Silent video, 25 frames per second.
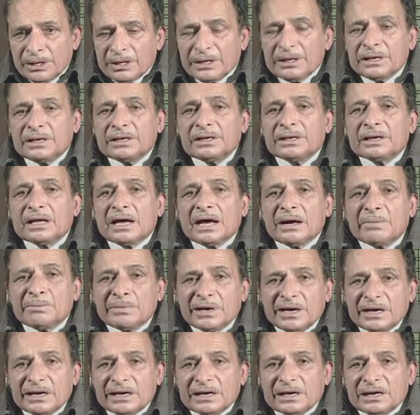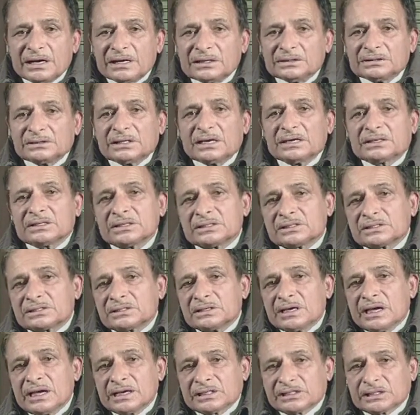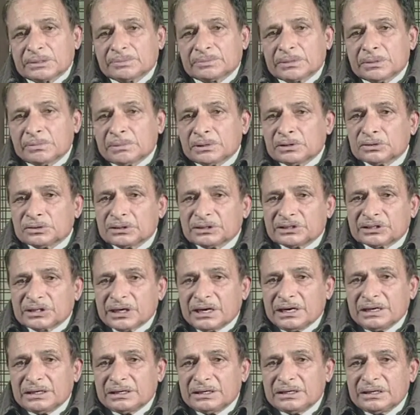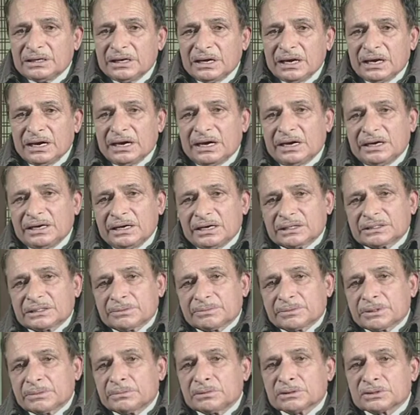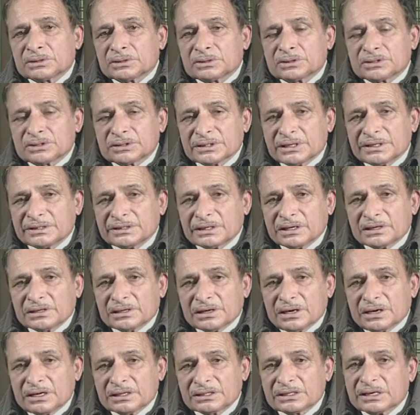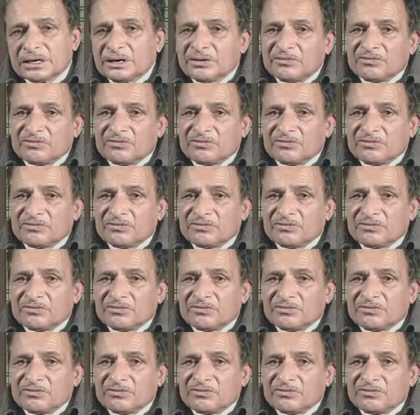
in a manner that is acceptable to the child and acceptable to society at large.